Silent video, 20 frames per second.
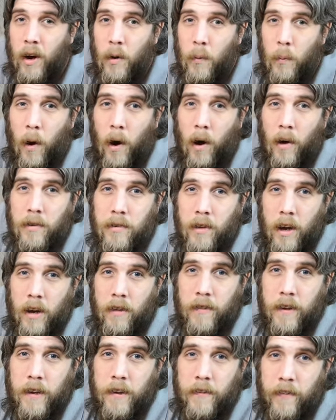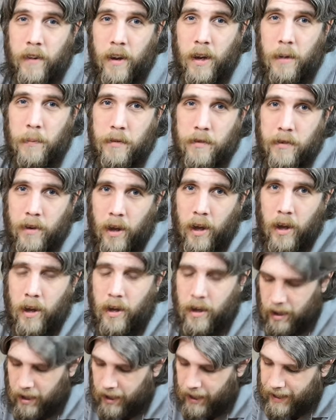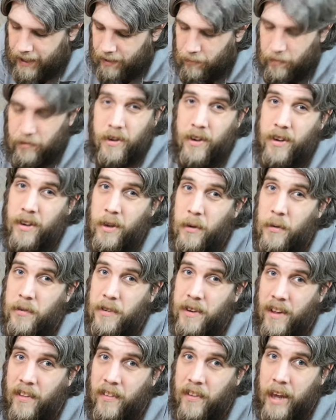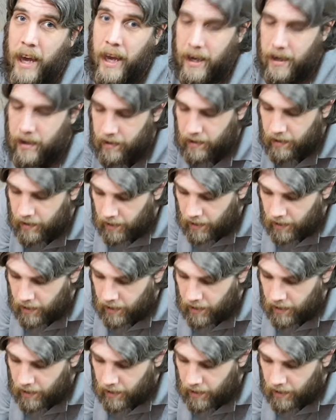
whilst I refurbished her cleaner. Well, she'd used it in the end.